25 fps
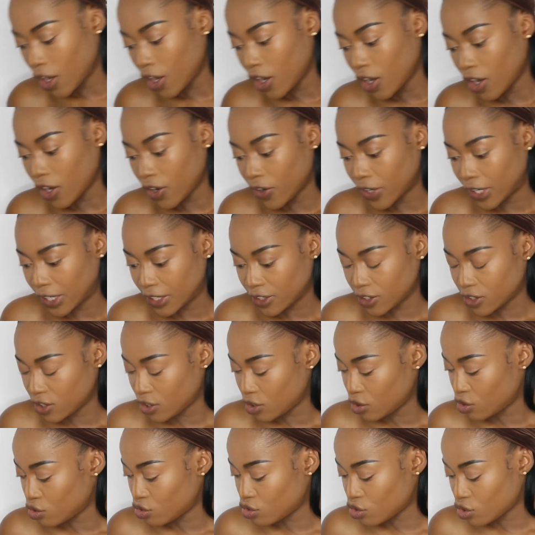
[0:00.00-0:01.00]
Alright,
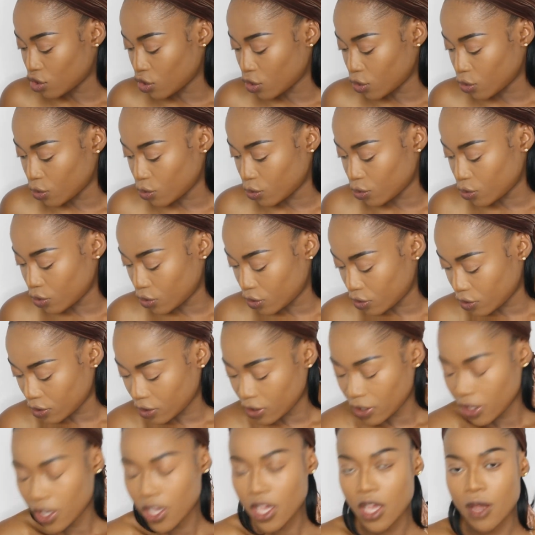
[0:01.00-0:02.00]
so
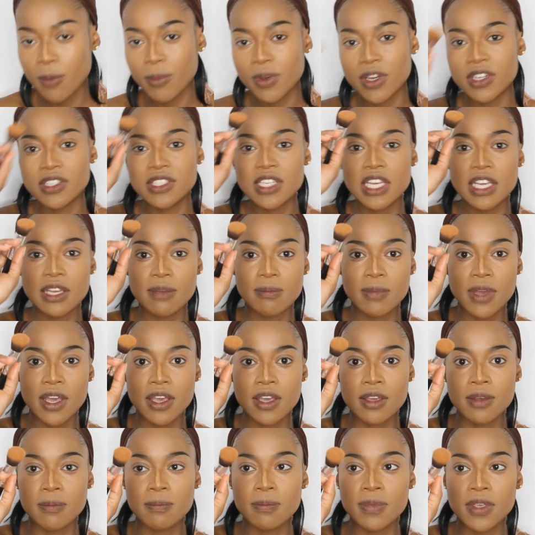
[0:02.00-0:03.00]
I'm gonna take
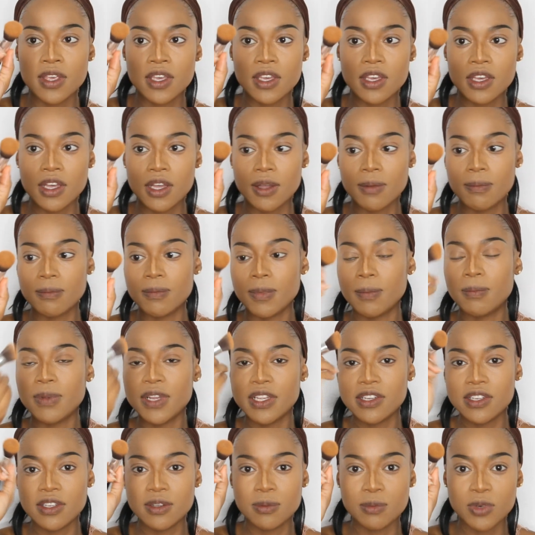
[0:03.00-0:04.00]
my big
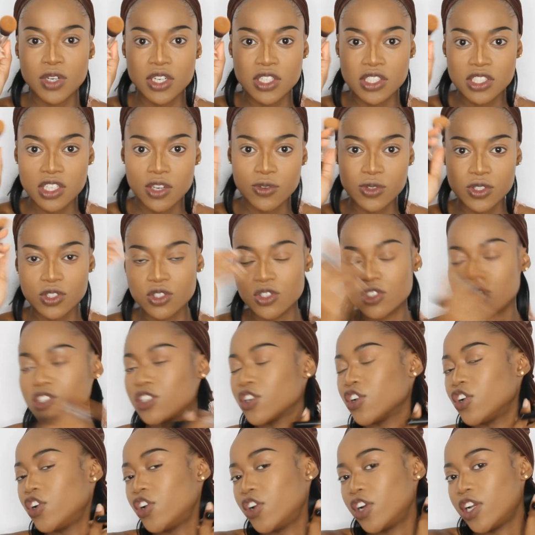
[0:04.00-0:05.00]
blending brush I was using
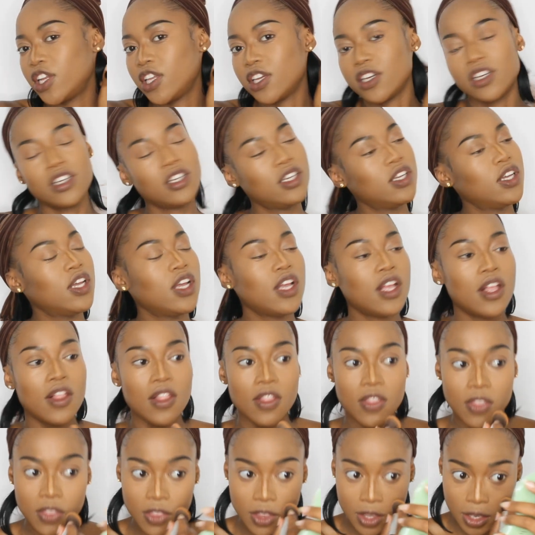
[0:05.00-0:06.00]
earlier.
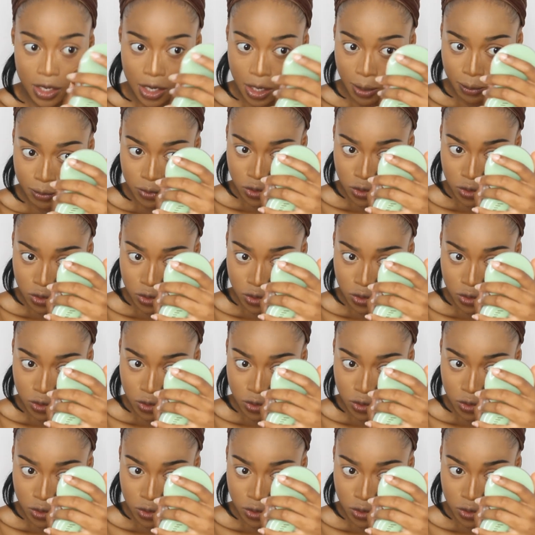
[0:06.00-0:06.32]
Then I'm